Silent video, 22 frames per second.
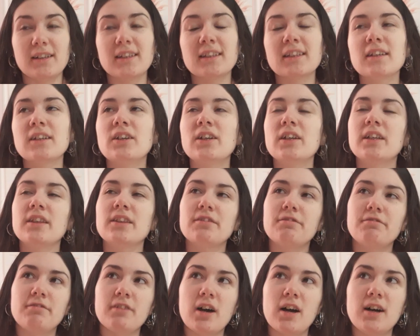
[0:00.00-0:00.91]
either in the
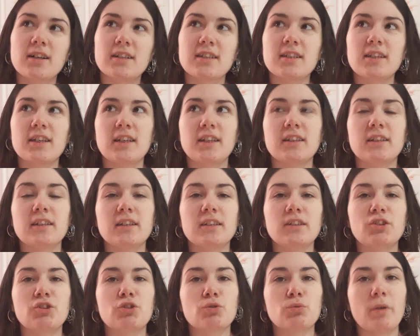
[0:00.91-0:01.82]
first, either
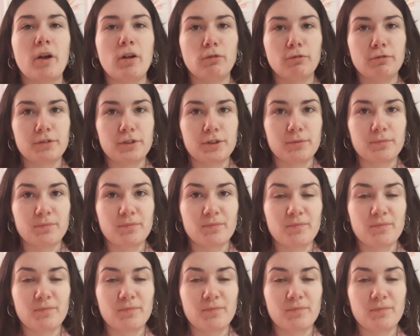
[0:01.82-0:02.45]
in the twelfth.